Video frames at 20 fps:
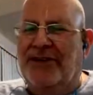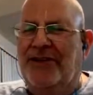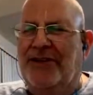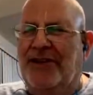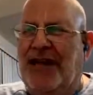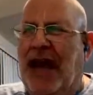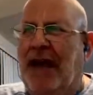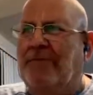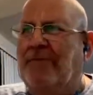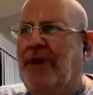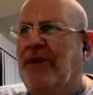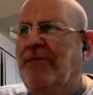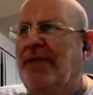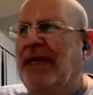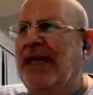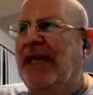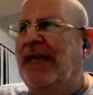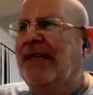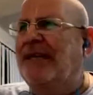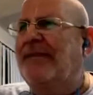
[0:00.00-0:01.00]
chapter
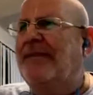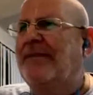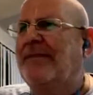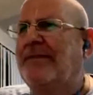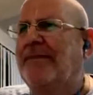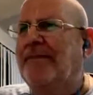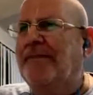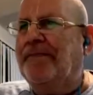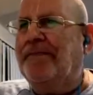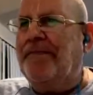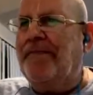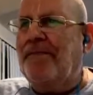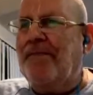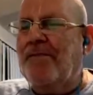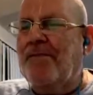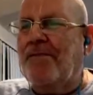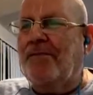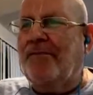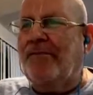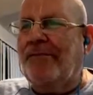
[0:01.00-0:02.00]
begins.
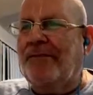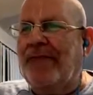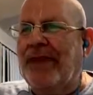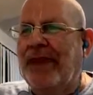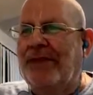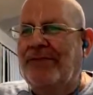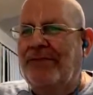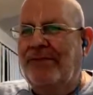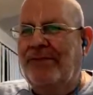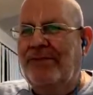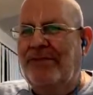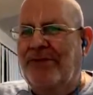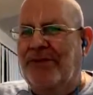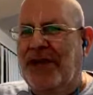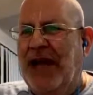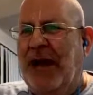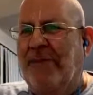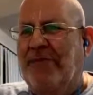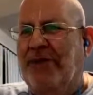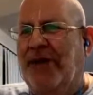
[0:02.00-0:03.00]

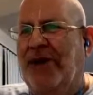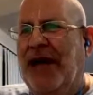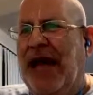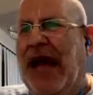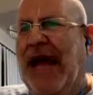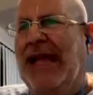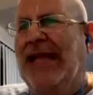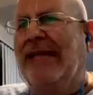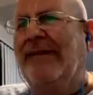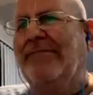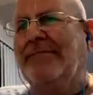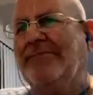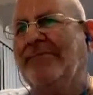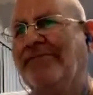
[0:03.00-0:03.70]
Chapter 9.